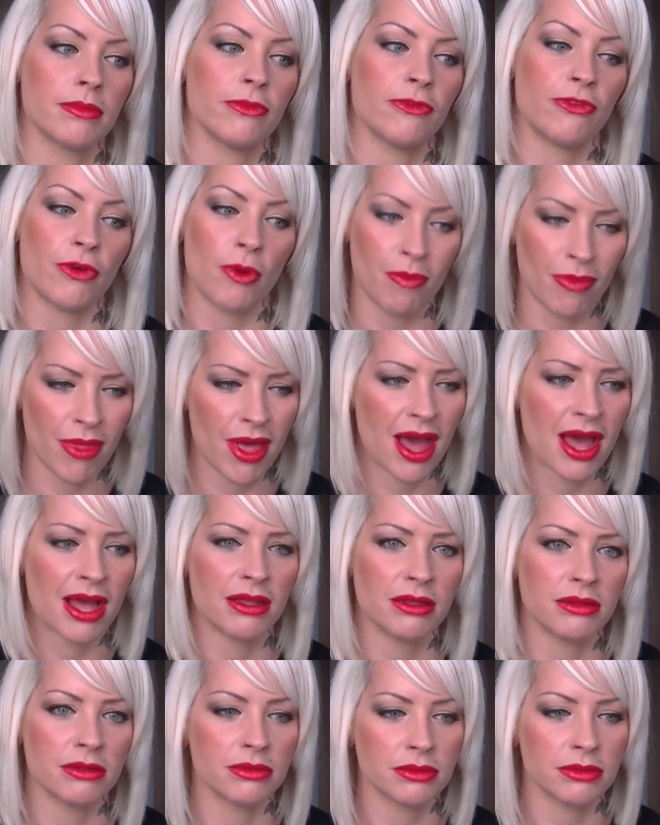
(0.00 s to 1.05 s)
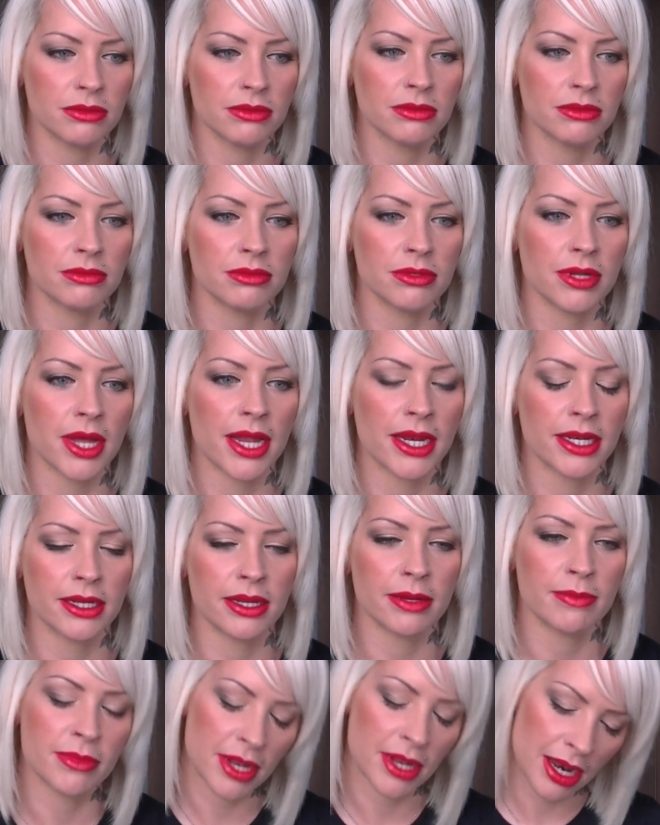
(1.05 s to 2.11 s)
from that,
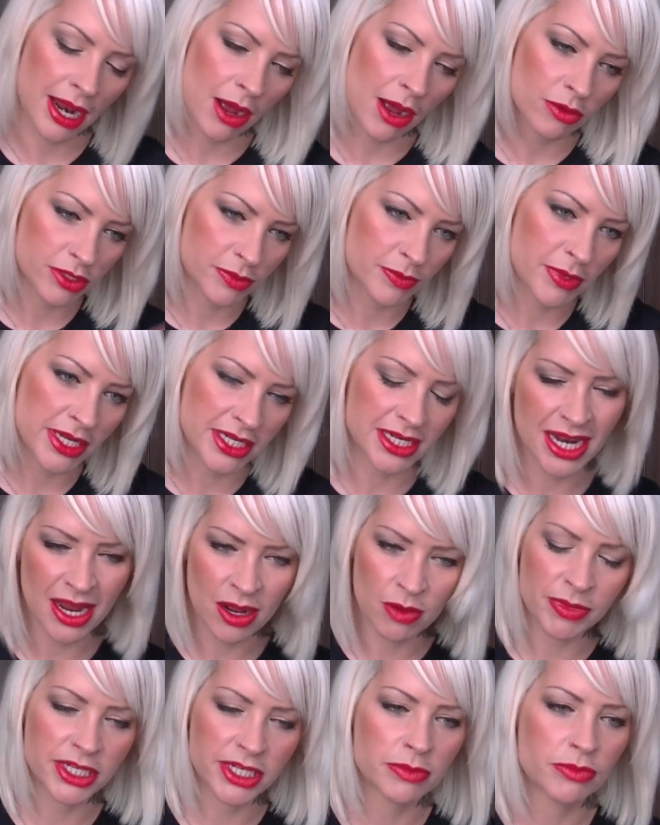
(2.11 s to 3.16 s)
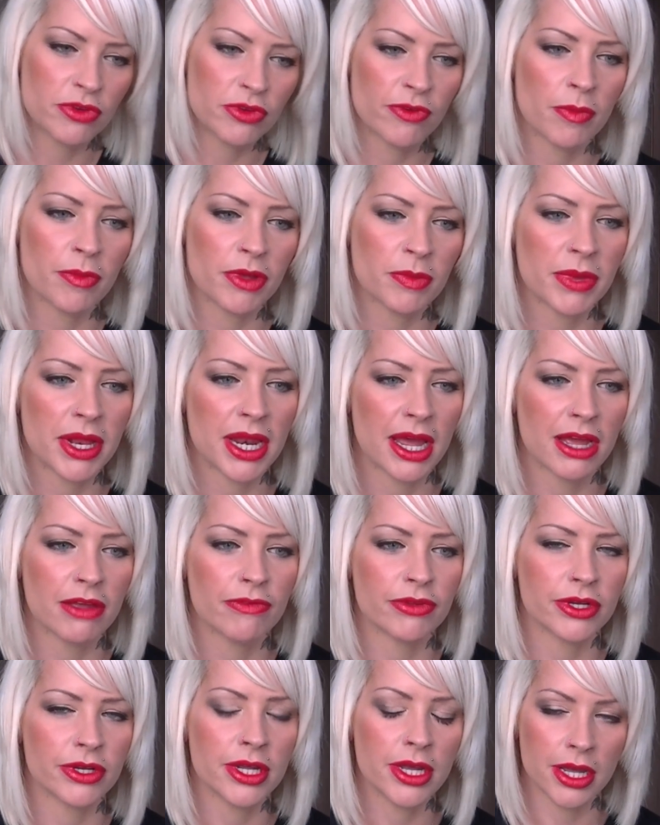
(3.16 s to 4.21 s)
and it's allowed me to move on with my
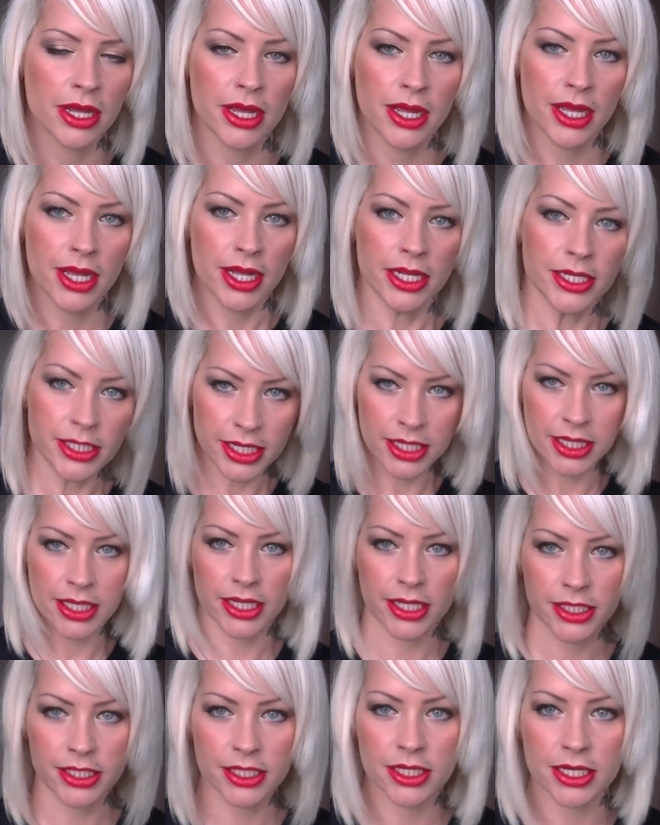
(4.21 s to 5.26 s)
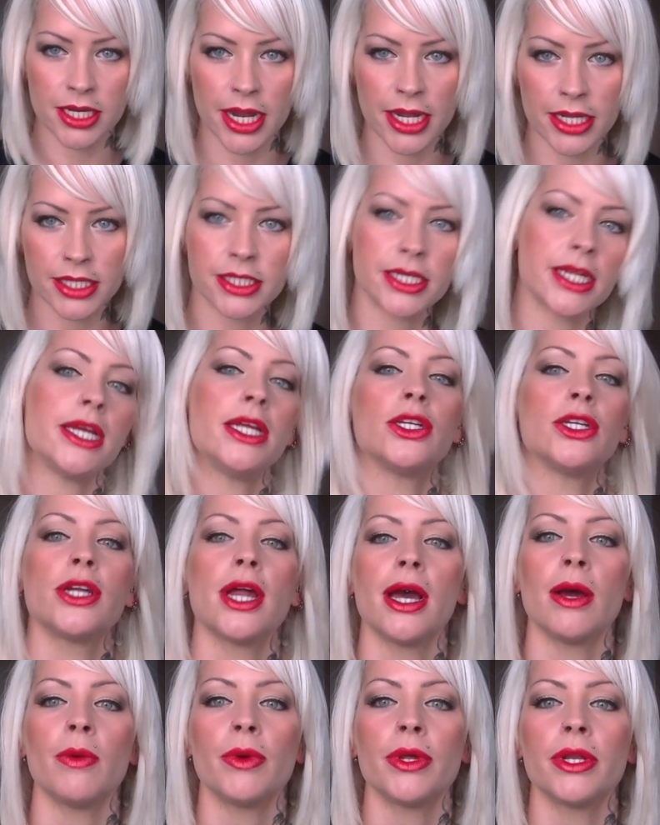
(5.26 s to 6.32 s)
life and take things to the next stage
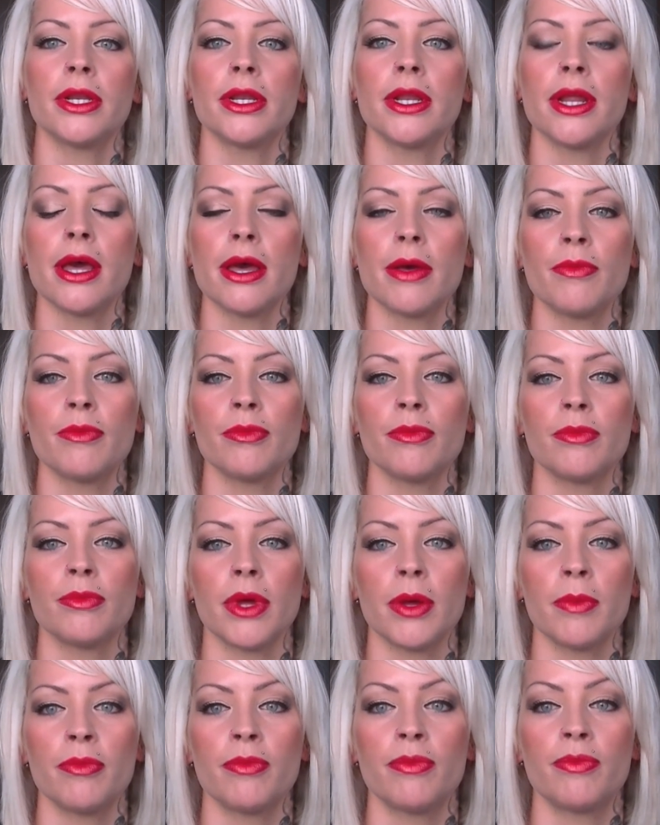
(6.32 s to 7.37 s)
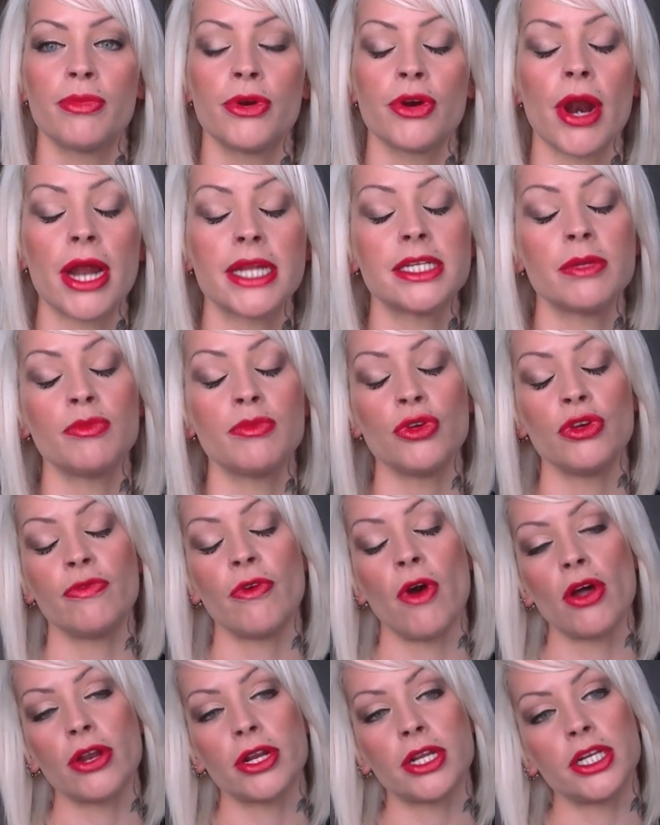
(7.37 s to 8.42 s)
now, and progress and move
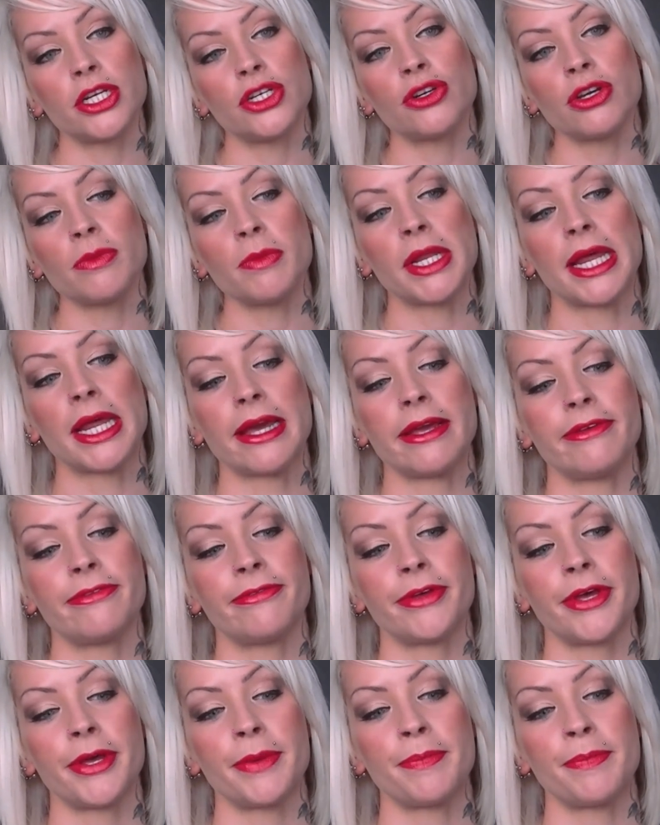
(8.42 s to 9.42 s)
on and enjoy my life.